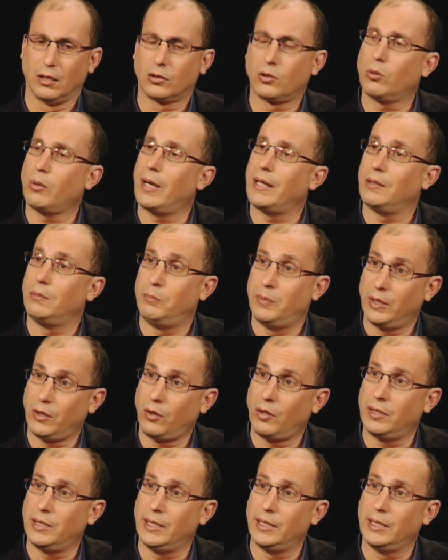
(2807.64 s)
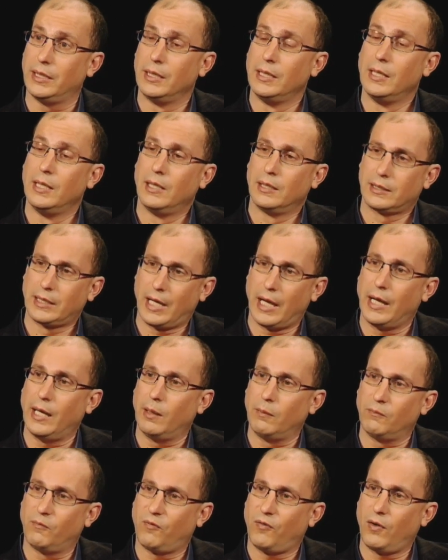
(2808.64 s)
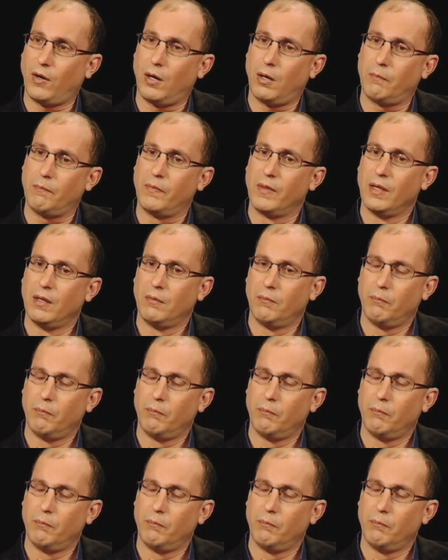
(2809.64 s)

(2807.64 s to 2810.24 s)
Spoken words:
credibility came from